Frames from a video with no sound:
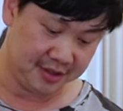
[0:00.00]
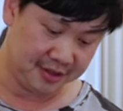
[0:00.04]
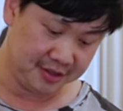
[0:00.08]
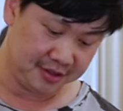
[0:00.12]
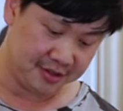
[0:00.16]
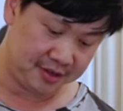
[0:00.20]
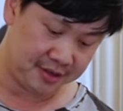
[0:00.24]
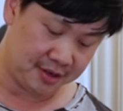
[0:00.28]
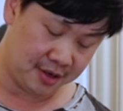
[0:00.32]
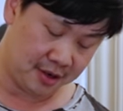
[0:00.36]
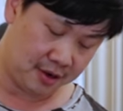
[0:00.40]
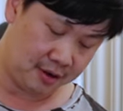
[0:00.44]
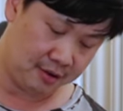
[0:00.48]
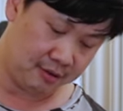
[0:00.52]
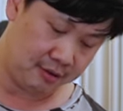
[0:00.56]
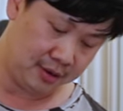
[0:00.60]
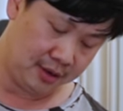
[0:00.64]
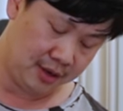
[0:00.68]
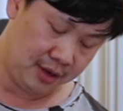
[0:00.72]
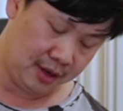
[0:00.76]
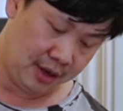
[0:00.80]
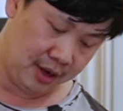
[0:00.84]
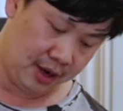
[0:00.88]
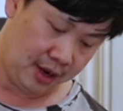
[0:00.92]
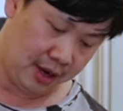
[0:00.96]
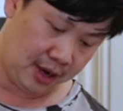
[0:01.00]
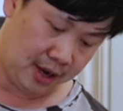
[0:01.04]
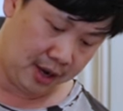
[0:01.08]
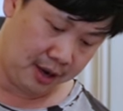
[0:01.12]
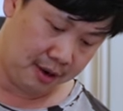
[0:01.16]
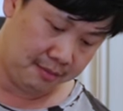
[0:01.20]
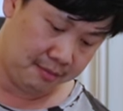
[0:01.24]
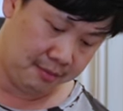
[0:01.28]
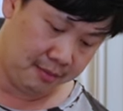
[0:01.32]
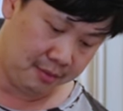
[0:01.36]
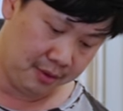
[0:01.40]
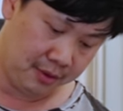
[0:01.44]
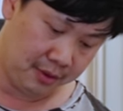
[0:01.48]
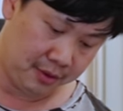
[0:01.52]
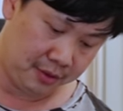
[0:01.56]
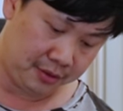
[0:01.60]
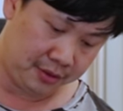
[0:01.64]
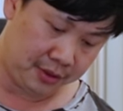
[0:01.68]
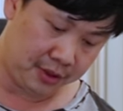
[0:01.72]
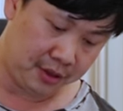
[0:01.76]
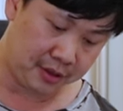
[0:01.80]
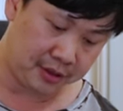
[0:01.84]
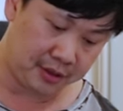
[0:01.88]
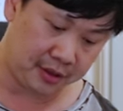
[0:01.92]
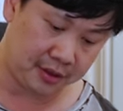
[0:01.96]
So um,
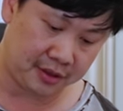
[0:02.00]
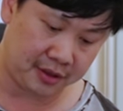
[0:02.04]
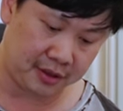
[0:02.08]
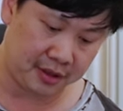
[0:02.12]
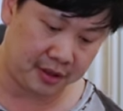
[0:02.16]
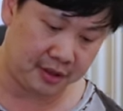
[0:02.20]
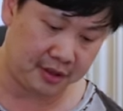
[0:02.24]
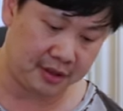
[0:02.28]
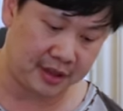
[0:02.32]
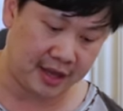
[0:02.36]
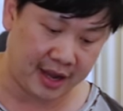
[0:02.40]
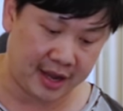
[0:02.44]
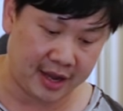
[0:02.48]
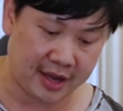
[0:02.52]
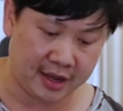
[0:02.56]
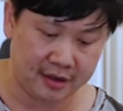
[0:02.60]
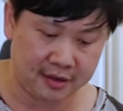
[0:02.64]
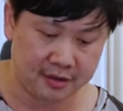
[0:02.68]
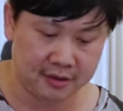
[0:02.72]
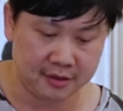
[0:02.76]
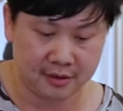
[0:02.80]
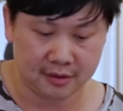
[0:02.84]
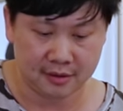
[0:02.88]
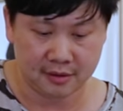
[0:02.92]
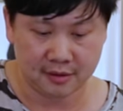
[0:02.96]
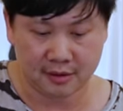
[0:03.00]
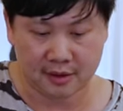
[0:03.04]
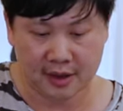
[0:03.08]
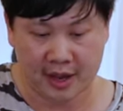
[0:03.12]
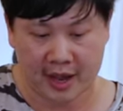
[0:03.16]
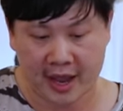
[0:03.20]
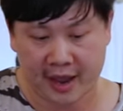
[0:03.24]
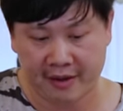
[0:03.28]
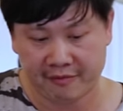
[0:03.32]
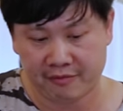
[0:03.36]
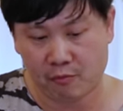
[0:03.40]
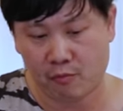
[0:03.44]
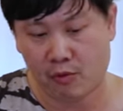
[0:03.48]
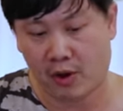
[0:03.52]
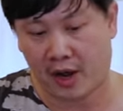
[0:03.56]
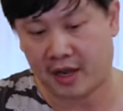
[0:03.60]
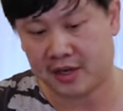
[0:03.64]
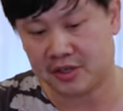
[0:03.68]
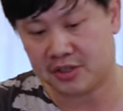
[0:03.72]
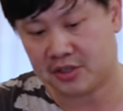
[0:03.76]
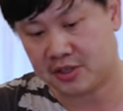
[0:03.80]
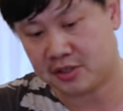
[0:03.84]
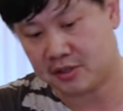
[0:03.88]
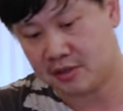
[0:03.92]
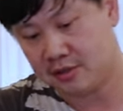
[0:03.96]
the other thing that I have
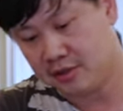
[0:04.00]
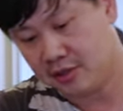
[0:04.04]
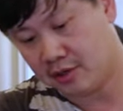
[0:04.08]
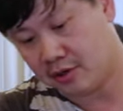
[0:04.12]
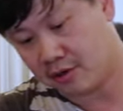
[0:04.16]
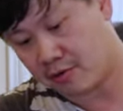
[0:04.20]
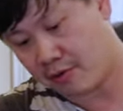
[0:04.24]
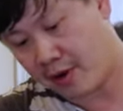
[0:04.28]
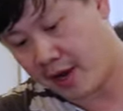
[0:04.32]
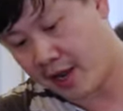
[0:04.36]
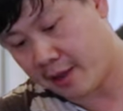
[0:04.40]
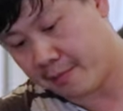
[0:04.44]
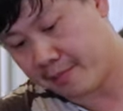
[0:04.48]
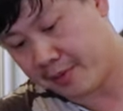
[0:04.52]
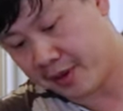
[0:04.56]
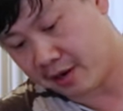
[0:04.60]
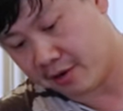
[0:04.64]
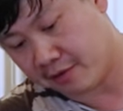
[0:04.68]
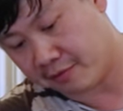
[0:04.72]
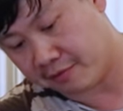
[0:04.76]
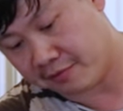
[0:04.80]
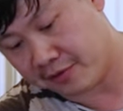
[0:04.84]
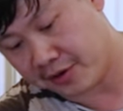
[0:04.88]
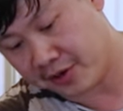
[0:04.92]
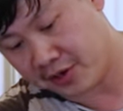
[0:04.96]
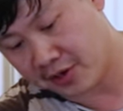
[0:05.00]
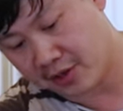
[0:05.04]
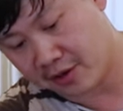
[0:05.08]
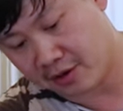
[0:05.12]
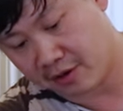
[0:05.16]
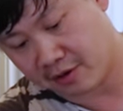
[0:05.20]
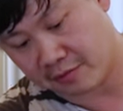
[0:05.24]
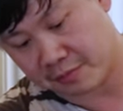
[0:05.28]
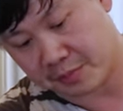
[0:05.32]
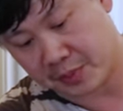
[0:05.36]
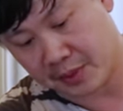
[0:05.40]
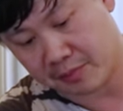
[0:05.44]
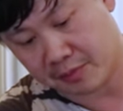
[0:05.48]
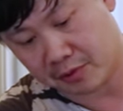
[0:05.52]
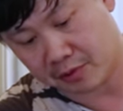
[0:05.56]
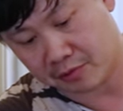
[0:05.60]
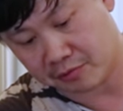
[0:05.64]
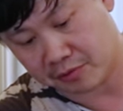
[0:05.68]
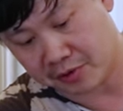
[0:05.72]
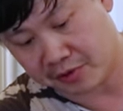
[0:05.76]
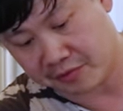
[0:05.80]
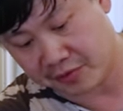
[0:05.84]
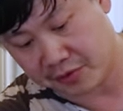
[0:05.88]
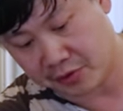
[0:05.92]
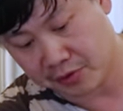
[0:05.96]
watched, you know, quite a bit of video of people
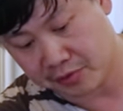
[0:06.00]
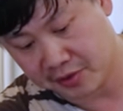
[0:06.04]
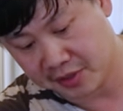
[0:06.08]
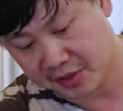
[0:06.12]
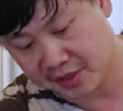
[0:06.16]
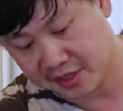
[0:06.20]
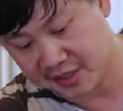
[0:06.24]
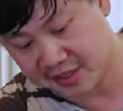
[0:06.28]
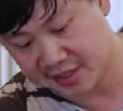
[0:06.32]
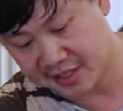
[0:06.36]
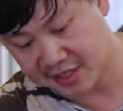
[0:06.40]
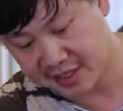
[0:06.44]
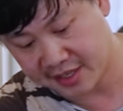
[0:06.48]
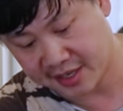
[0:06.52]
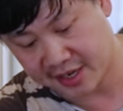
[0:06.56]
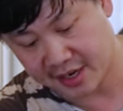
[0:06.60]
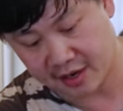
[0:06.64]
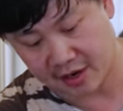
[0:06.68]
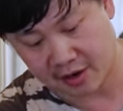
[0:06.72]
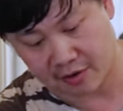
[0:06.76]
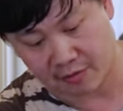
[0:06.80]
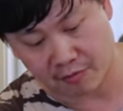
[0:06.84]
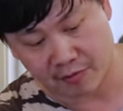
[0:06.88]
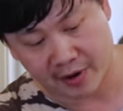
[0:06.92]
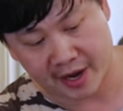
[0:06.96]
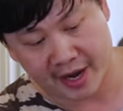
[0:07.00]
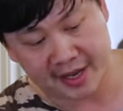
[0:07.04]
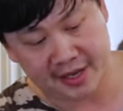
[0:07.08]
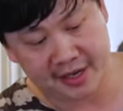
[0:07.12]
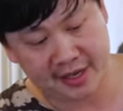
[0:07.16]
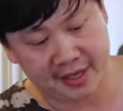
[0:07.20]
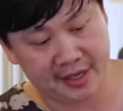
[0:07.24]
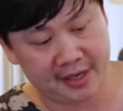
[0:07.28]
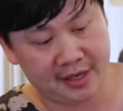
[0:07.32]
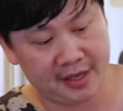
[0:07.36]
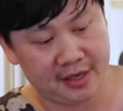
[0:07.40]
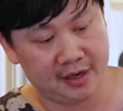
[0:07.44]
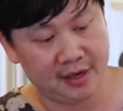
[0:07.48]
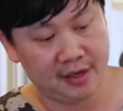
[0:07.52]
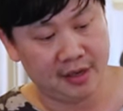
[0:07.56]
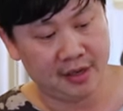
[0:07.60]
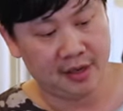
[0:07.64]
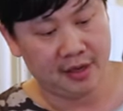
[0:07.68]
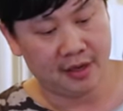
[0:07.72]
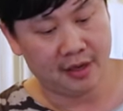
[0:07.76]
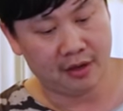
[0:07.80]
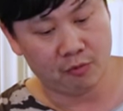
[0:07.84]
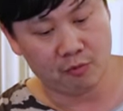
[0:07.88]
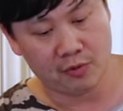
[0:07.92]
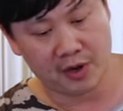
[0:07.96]
reviewing the Z10 and riding it.
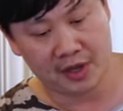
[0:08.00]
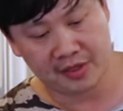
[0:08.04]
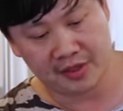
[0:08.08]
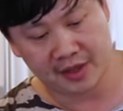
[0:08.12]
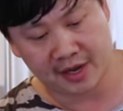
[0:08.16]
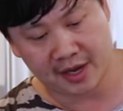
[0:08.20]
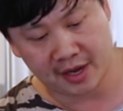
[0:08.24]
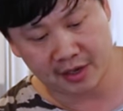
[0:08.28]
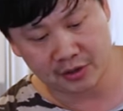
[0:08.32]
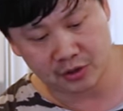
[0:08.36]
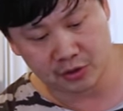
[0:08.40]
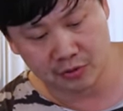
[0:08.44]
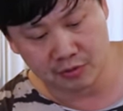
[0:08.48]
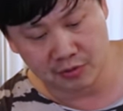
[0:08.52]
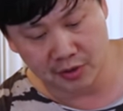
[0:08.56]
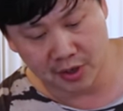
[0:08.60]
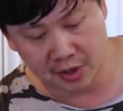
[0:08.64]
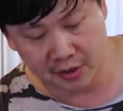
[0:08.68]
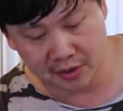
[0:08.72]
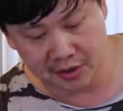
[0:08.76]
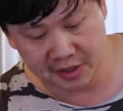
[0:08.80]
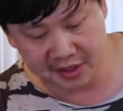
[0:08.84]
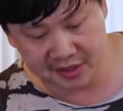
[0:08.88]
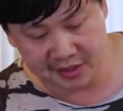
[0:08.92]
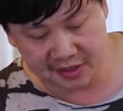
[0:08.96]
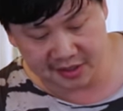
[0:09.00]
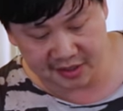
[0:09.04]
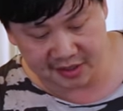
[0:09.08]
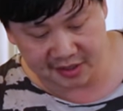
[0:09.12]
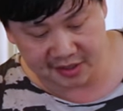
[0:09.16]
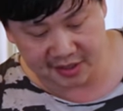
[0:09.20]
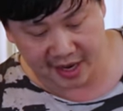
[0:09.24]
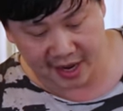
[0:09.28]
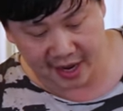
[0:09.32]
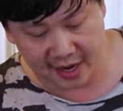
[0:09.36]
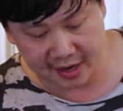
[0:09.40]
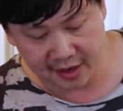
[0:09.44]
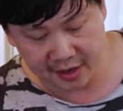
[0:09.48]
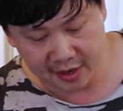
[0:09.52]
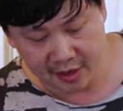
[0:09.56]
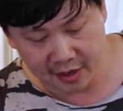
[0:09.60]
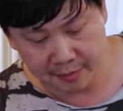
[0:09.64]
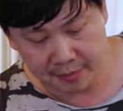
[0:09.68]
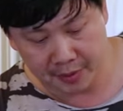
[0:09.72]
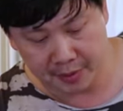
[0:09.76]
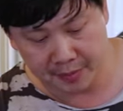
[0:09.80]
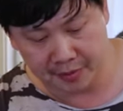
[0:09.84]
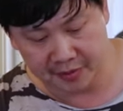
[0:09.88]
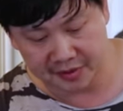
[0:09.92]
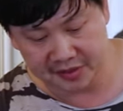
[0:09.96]
And one thing I do notice is that
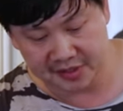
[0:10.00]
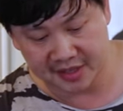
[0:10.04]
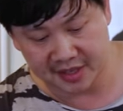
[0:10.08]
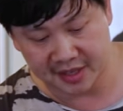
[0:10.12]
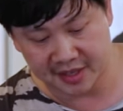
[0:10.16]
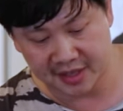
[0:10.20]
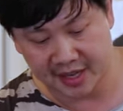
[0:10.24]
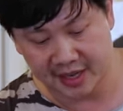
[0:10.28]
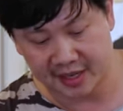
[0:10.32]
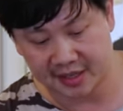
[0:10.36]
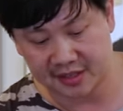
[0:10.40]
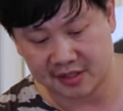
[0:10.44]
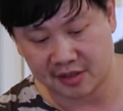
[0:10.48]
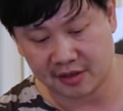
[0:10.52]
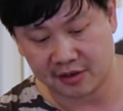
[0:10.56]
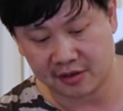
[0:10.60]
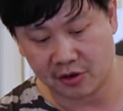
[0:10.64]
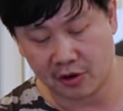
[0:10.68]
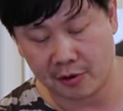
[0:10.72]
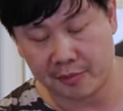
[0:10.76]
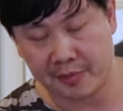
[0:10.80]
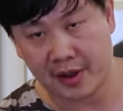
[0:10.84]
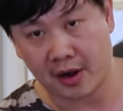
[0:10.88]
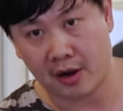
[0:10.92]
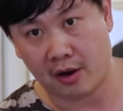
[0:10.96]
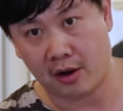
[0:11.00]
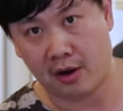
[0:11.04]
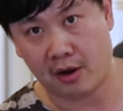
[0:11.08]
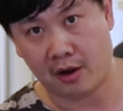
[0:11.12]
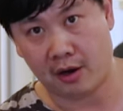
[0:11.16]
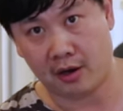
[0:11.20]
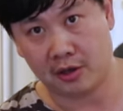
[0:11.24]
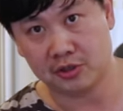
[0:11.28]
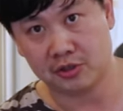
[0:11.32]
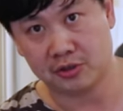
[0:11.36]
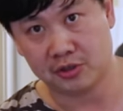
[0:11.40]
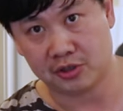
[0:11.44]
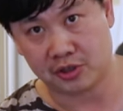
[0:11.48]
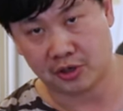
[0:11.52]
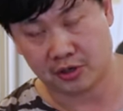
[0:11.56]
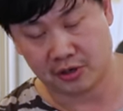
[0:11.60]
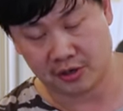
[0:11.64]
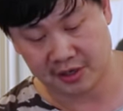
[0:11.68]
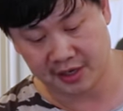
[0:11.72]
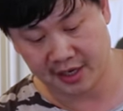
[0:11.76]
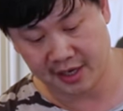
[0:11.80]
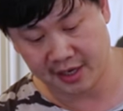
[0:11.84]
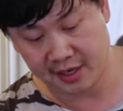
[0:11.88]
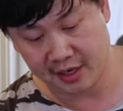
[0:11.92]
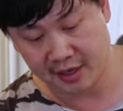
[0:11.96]
people said that it's a little bit hard to
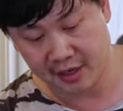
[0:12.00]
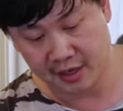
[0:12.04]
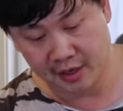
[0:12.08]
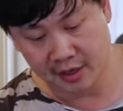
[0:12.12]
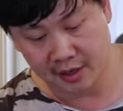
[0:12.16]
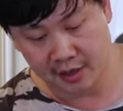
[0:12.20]
turn it.